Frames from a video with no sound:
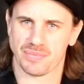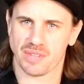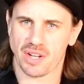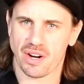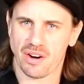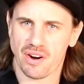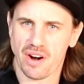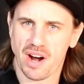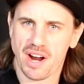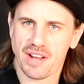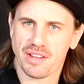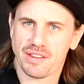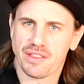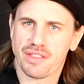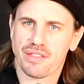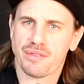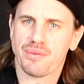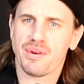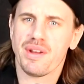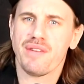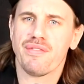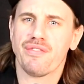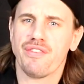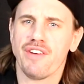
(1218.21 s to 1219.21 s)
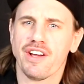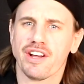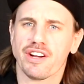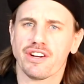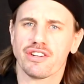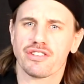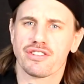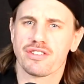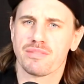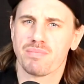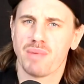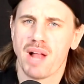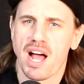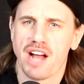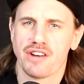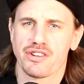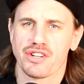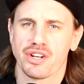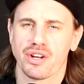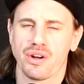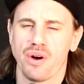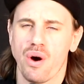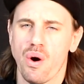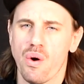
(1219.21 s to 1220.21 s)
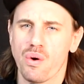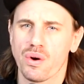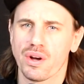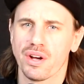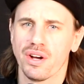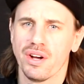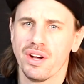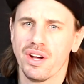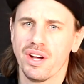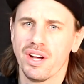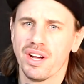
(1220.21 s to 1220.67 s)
All right? 3 fingers, splash of Coke,